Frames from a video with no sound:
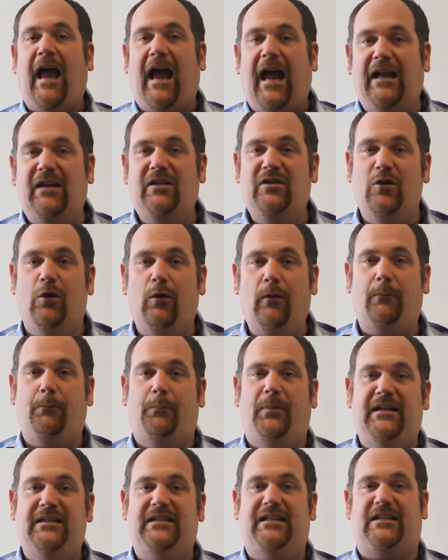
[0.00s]
and
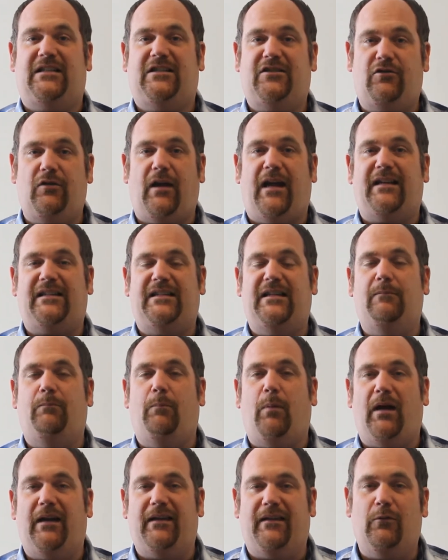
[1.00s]
not be
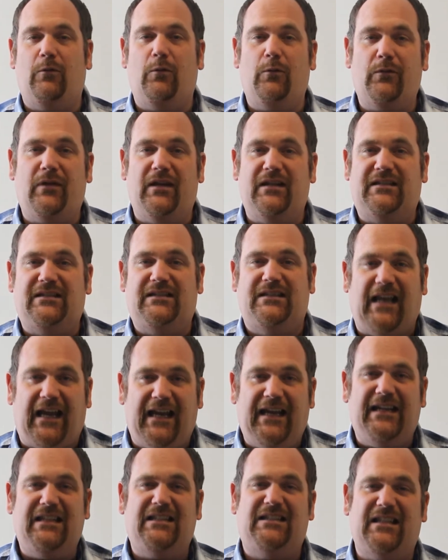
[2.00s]
distracted by the, all the
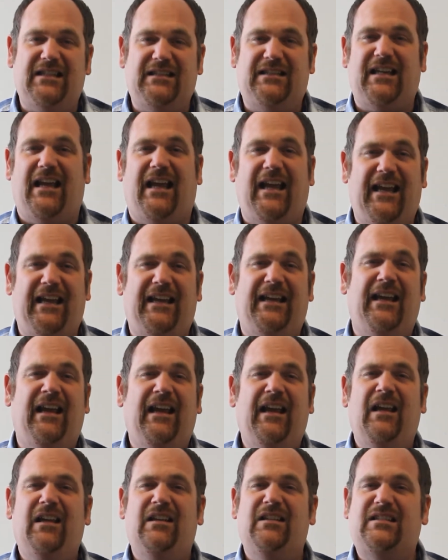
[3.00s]
day to day
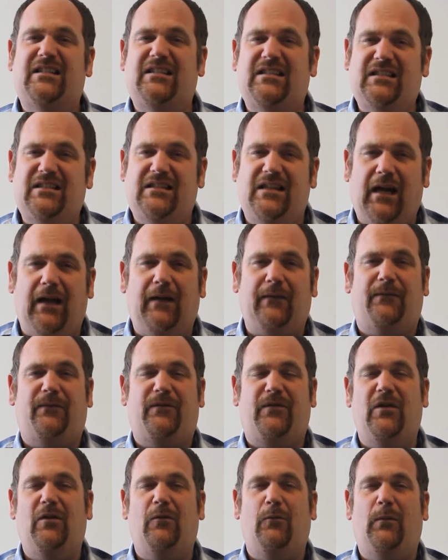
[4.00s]

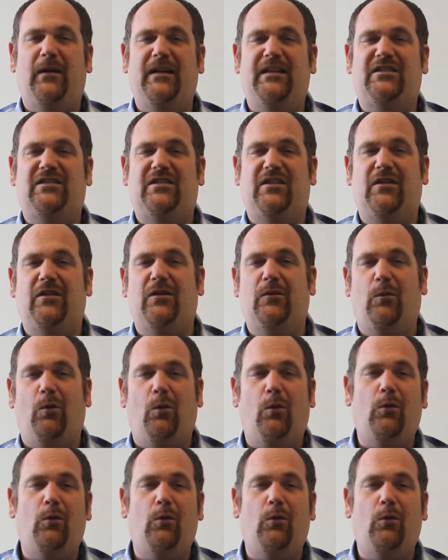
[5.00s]
stuff that we do,